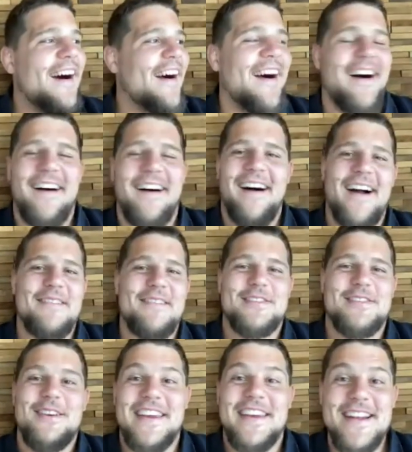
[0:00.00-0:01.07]
I'm
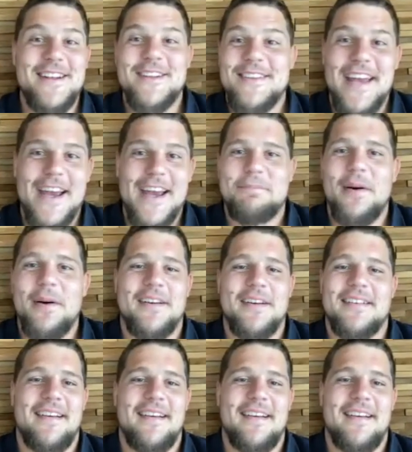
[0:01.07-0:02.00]
so keen to take part.